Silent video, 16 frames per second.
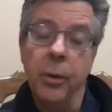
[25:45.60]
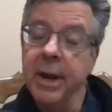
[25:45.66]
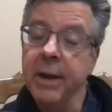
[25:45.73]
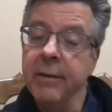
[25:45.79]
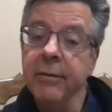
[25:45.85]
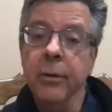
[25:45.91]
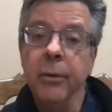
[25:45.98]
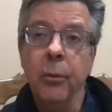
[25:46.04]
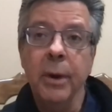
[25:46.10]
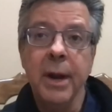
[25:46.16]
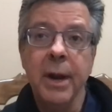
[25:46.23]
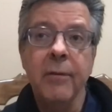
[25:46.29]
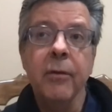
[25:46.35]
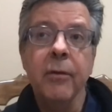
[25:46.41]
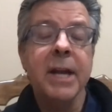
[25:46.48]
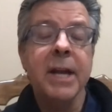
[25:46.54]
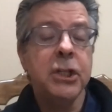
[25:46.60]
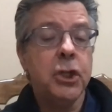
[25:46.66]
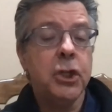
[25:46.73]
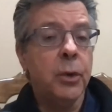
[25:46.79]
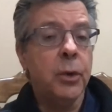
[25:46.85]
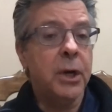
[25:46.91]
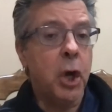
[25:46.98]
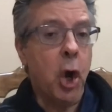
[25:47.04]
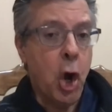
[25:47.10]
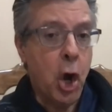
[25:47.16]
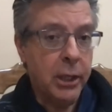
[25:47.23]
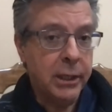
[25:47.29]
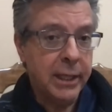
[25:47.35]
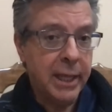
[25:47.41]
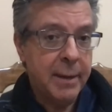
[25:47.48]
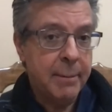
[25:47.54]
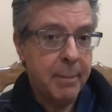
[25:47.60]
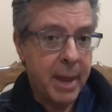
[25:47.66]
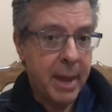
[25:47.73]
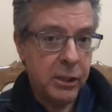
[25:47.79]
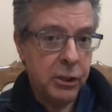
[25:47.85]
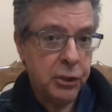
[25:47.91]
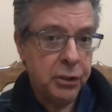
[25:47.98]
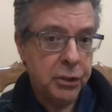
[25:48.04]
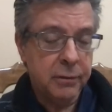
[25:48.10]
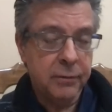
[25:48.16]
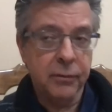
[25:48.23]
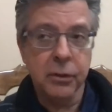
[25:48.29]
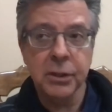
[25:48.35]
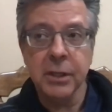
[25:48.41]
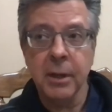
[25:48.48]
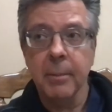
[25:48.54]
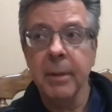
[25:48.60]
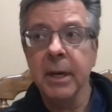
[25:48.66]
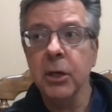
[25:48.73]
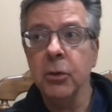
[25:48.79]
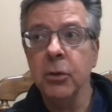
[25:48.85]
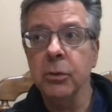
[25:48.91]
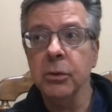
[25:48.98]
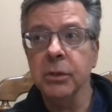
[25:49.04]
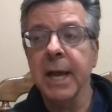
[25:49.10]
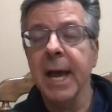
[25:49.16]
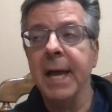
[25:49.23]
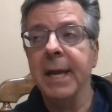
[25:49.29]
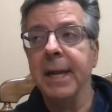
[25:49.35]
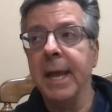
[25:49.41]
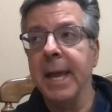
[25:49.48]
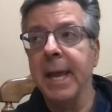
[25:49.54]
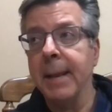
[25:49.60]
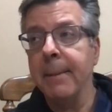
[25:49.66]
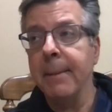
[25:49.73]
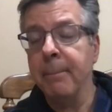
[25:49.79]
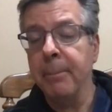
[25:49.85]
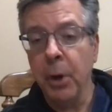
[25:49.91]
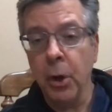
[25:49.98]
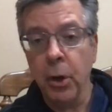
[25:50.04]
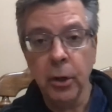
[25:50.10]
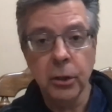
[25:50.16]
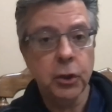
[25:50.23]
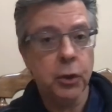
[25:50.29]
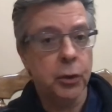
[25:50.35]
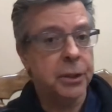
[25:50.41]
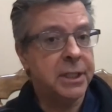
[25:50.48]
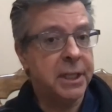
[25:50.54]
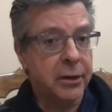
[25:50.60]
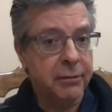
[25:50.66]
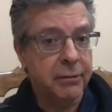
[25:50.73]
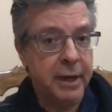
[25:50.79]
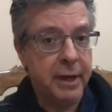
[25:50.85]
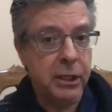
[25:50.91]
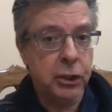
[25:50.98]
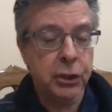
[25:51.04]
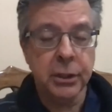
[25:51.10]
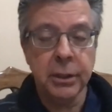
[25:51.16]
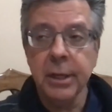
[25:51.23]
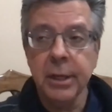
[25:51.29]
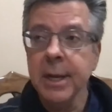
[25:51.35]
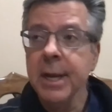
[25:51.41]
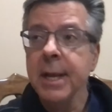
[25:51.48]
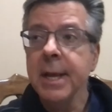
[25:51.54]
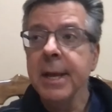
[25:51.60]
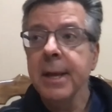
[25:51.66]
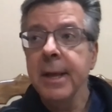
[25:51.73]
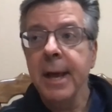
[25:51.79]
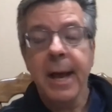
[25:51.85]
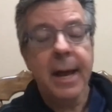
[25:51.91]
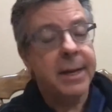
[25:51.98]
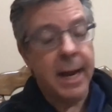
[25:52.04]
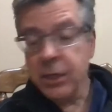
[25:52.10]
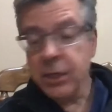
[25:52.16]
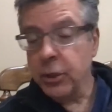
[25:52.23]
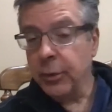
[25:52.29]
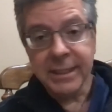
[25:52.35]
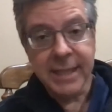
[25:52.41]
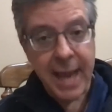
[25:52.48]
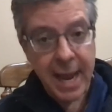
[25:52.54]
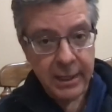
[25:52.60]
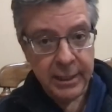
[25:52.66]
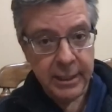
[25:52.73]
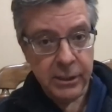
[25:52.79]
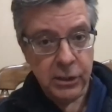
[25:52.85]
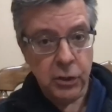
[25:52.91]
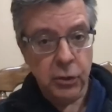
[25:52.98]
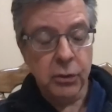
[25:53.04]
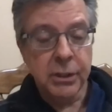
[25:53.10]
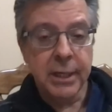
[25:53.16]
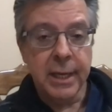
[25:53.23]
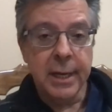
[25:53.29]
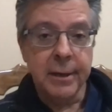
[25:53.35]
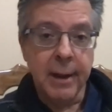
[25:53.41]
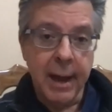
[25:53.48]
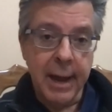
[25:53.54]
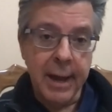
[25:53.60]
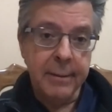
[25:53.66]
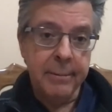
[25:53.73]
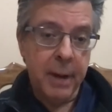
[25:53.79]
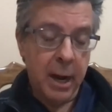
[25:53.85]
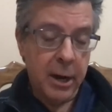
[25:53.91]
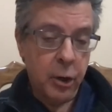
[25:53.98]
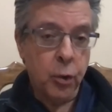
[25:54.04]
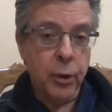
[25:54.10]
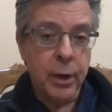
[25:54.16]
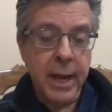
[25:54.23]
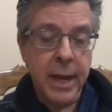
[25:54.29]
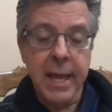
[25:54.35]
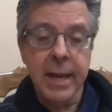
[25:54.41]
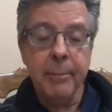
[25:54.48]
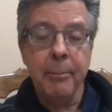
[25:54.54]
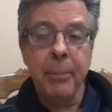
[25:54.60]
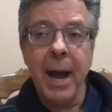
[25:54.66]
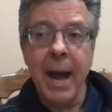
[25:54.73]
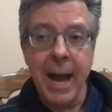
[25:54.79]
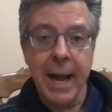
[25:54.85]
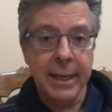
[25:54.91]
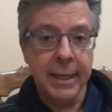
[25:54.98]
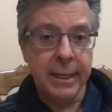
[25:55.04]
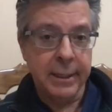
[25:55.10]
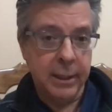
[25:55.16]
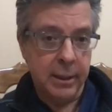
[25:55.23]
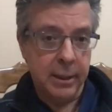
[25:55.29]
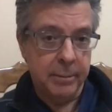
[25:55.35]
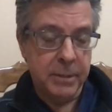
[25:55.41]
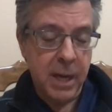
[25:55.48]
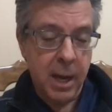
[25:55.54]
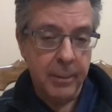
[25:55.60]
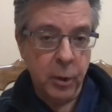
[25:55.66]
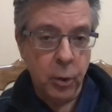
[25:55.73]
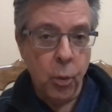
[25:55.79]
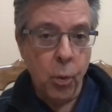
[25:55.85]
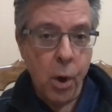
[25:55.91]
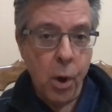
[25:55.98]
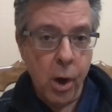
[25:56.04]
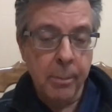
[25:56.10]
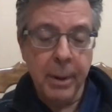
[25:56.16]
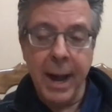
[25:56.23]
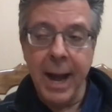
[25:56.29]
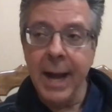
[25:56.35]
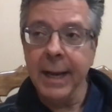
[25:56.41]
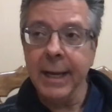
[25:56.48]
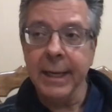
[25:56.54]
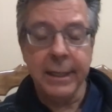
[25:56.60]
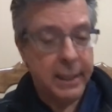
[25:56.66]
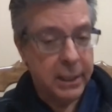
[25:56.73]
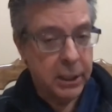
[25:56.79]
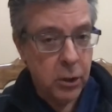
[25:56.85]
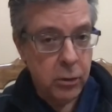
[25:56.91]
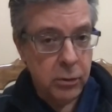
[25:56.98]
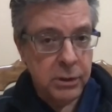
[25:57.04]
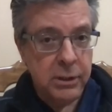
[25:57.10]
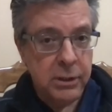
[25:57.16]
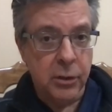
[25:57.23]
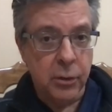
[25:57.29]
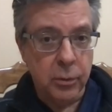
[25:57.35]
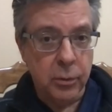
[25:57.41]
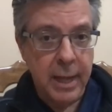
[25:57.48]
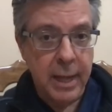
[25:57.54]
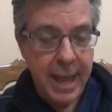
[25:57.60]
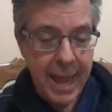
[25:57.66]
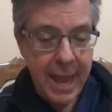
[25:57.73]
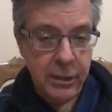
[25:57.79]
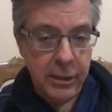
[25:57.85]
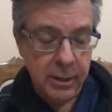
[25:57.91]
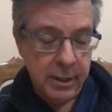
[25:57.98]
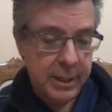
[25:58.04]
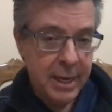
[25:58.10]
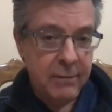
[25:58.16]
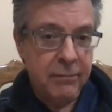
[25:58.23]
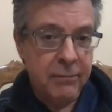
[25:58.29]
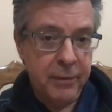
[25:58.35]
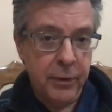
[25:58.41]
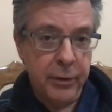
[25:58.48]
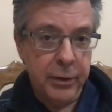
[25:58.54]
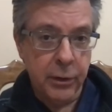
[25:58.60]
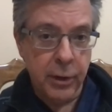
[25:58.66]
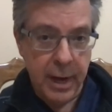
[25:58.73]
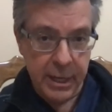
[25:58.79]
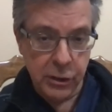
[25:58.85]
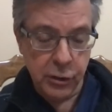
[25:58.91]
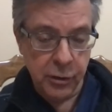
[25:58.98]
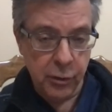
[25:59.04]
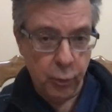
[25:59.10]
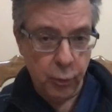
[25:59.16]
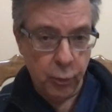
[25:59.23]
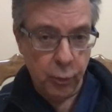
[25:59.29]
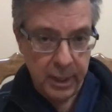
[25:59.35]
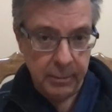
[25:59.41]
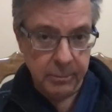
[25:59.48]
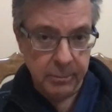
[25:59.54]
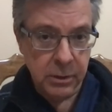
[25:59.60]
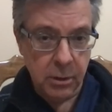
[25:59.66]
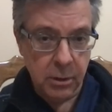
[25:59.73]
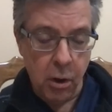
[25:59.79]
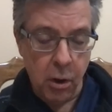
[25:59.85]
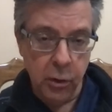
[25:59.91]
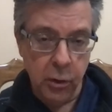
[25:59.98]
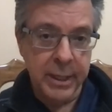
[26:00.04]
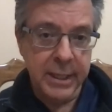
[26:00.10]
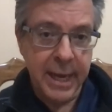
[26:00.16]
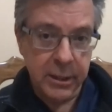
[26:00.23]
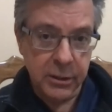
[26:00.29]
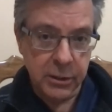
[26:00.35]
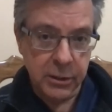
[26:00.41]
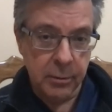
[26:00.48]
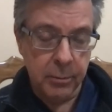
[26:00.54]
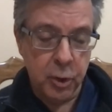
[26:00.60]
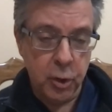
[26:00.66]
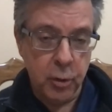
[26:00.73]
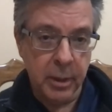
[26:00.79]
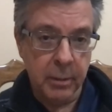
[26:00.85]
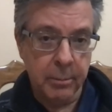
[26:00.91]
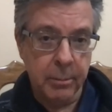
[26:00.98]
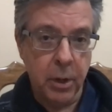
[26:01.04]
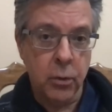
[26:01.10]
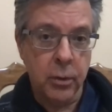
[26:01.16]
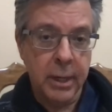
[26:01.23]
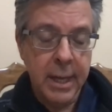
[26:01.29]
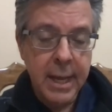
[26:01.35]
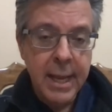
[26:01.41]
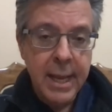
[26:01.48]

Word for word: whenever whenever I do an onlay mesh for yeah. somebody who's got a bulge or denervation, I, I do exactly as you said. I, I create a pocket, an abdominal wall pocket that goes to the at the inferior edge of the ribs, all the way down to yeah. the pubic bone,